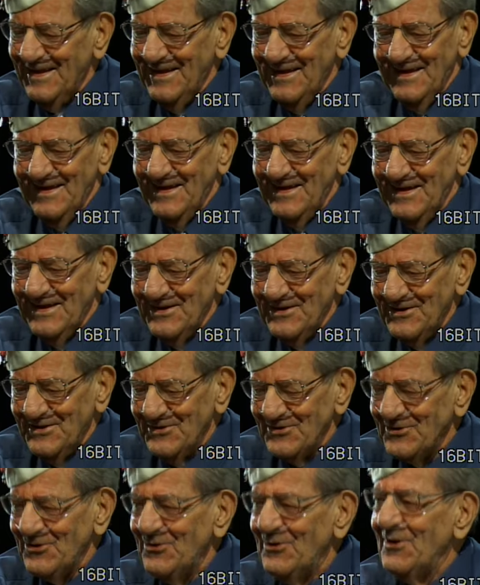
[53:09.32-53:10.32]
so I
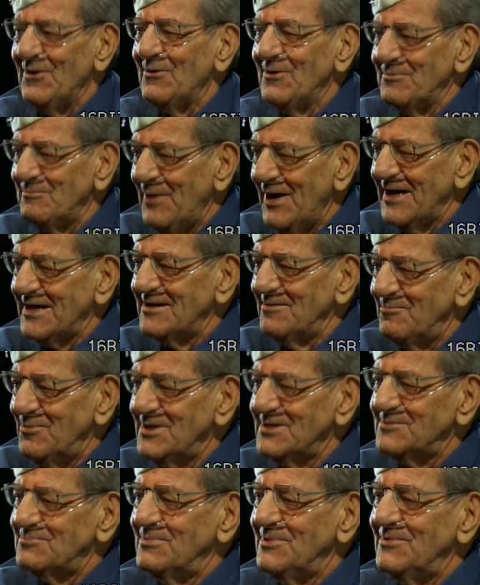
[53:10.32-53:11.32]
went back to Brisbane.
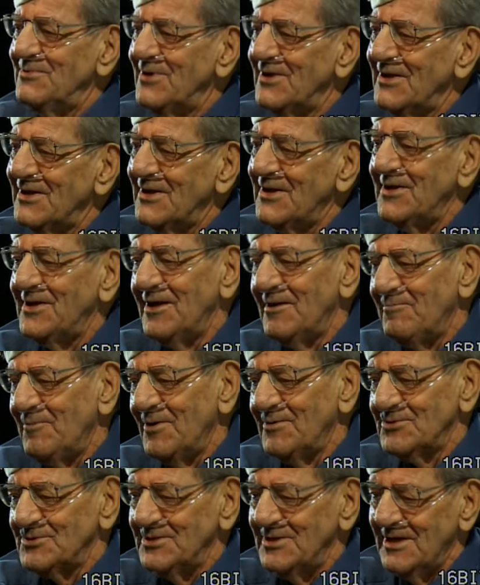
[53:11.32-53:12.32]
Well, I ended up, I was in the
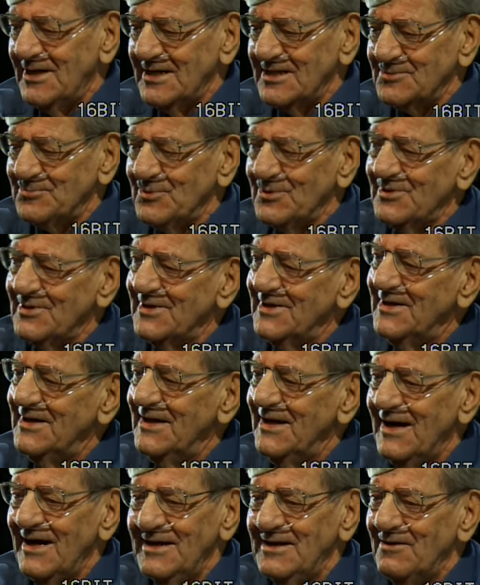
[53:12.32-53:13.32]
hospital. I never
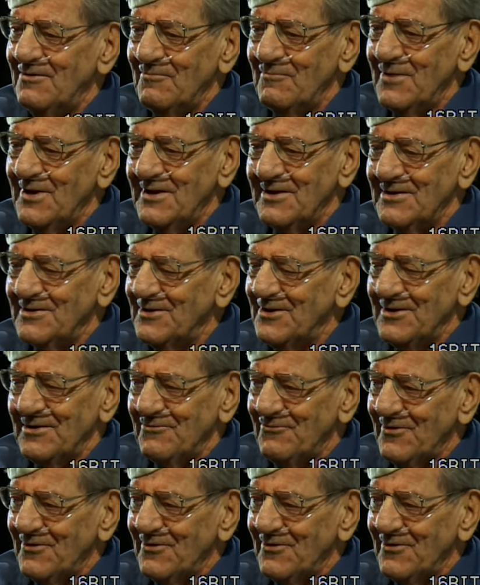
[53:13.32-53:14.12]
made it any further.